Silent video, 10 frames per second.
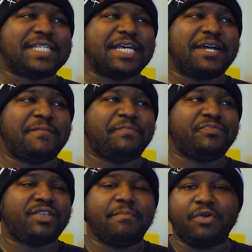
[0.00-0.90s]

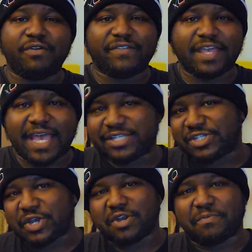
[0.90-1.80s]
the movie has a
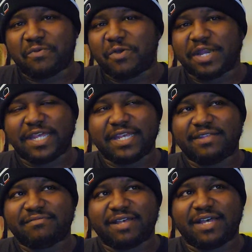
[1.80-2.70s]
turning point in it